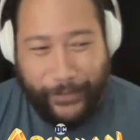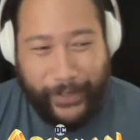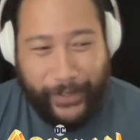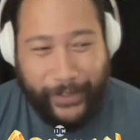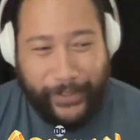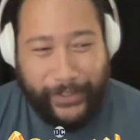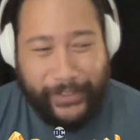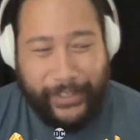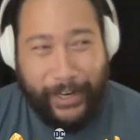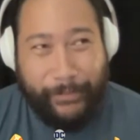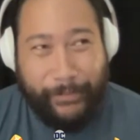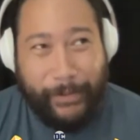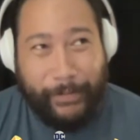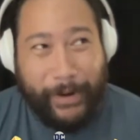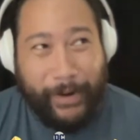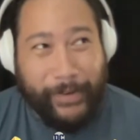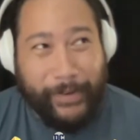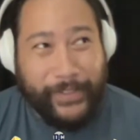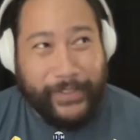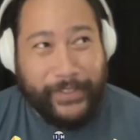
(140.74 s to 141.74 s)
figures. I
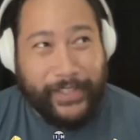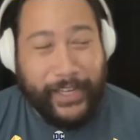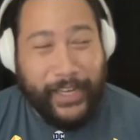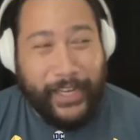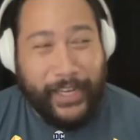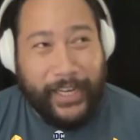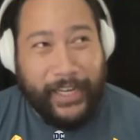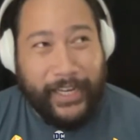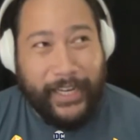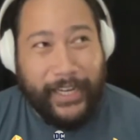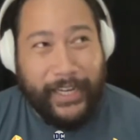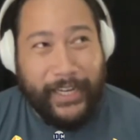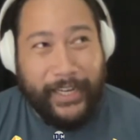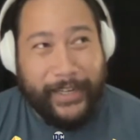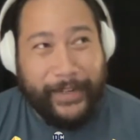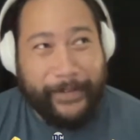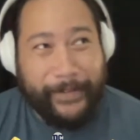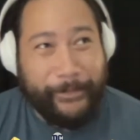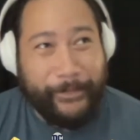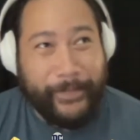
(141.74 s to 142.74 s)
remember I was, uh,
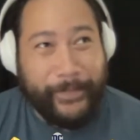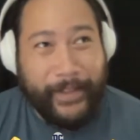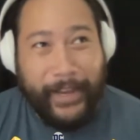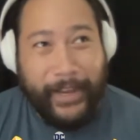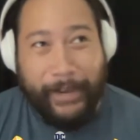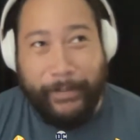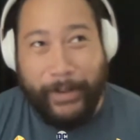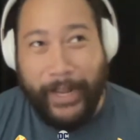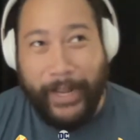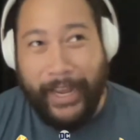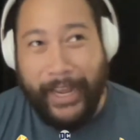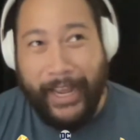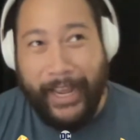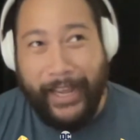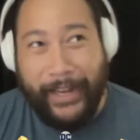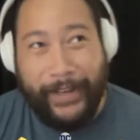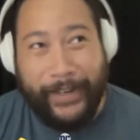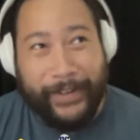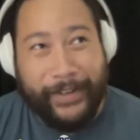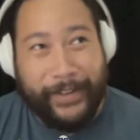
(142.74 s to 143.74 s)
uh, I mean, I
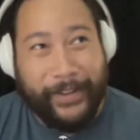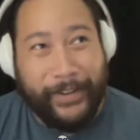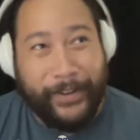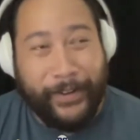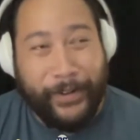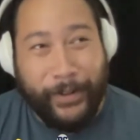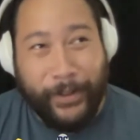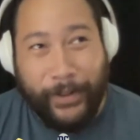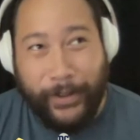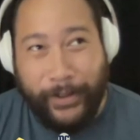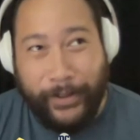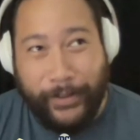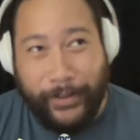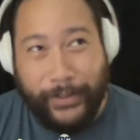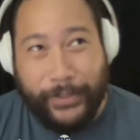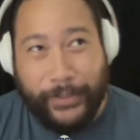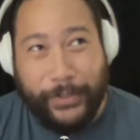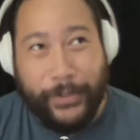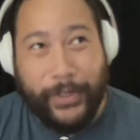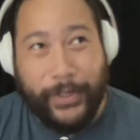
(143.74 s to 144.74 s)
had all, all
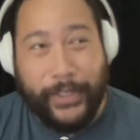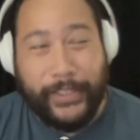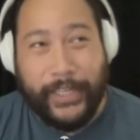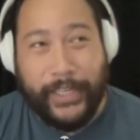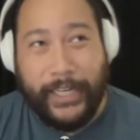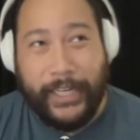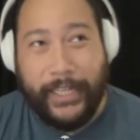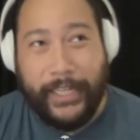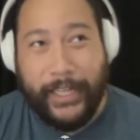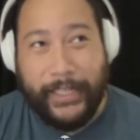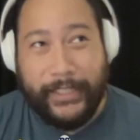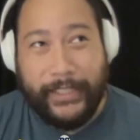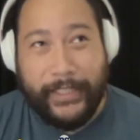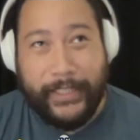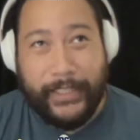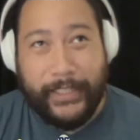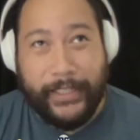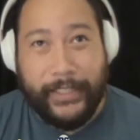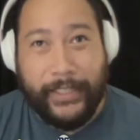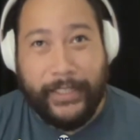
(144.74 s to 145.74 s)
the toys. I
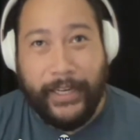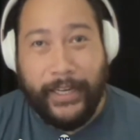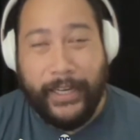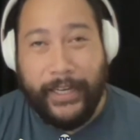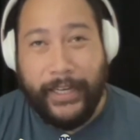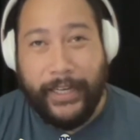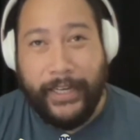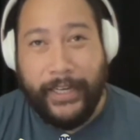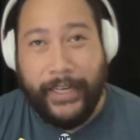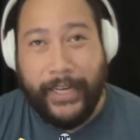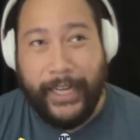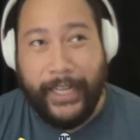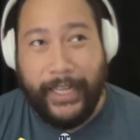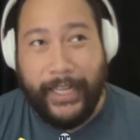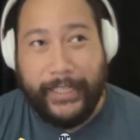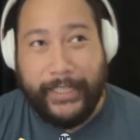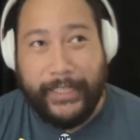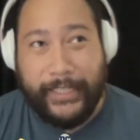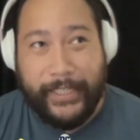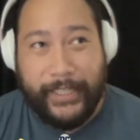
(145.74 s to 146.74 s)
collected, uh, I
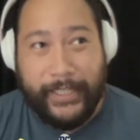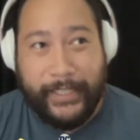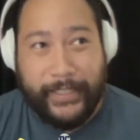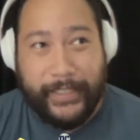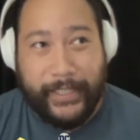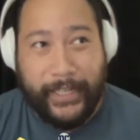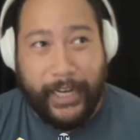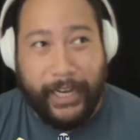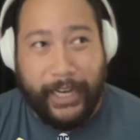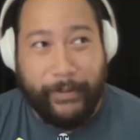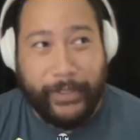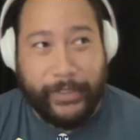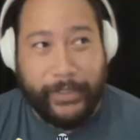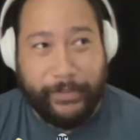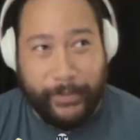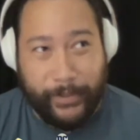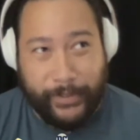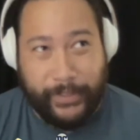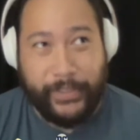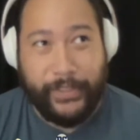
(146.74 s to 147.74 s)
collected DC
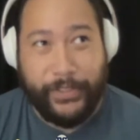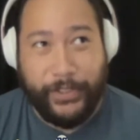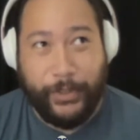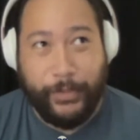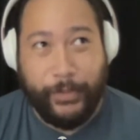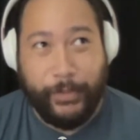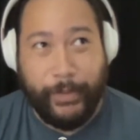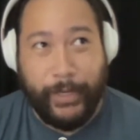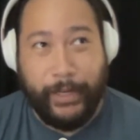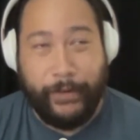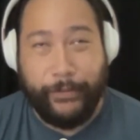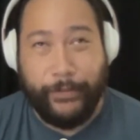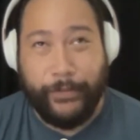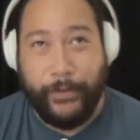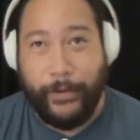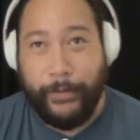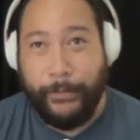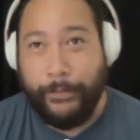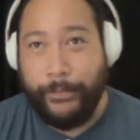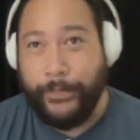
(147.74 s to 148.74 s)
comics, mostly Superman
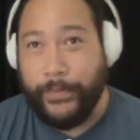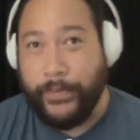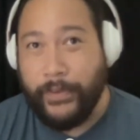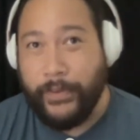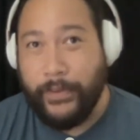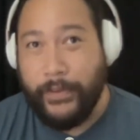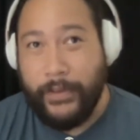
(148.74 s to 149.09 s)
from,